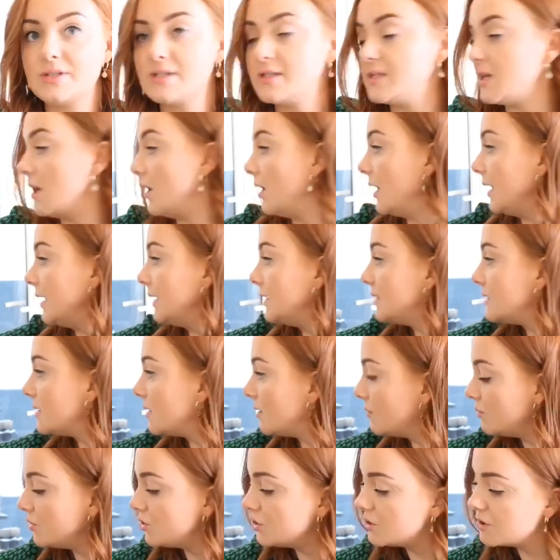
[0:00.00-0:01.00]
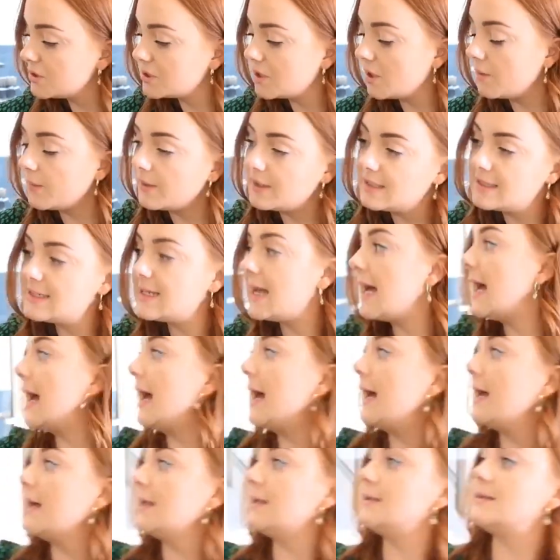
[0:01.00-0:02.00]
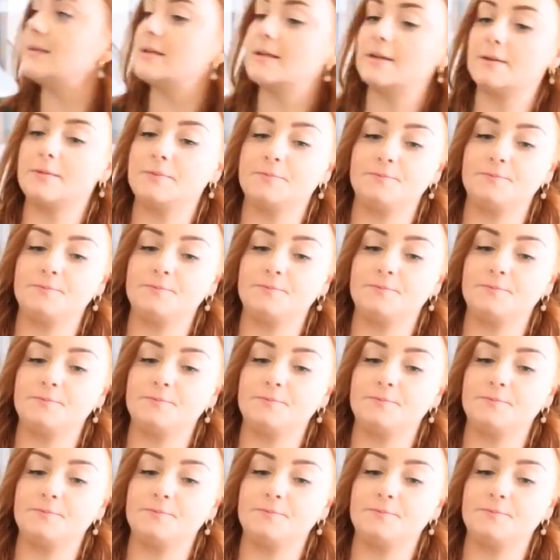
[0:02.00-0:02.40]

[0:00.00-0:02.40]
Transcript: side. I'm just going to add